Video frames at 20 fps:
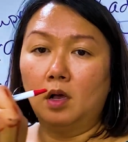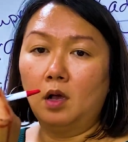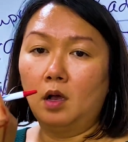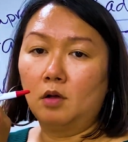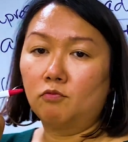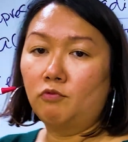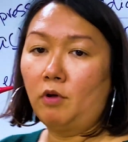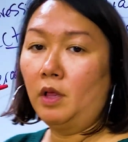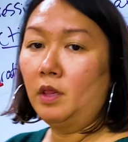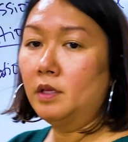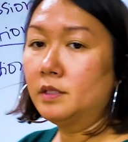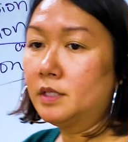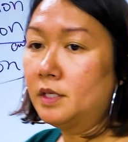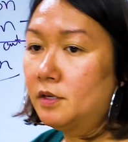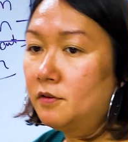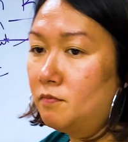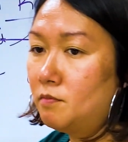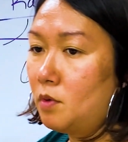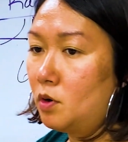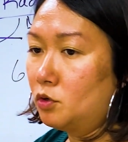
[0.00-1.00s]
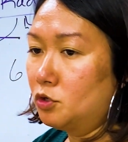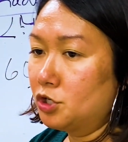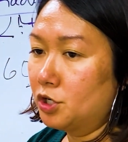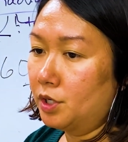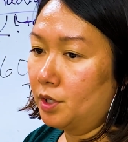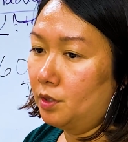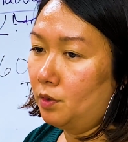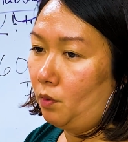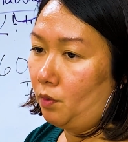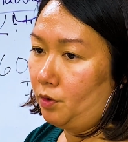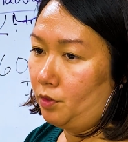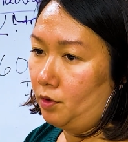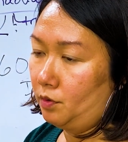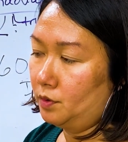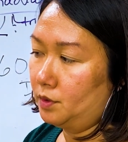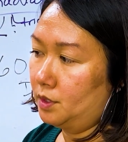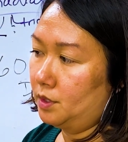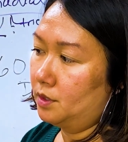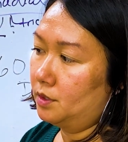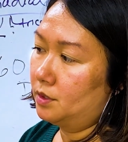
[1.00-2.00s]
relative motion
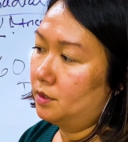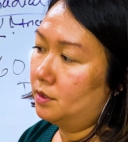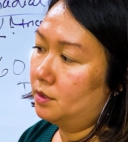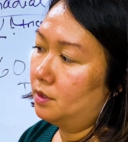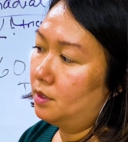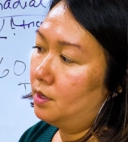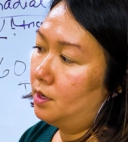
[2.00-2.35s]
orthosis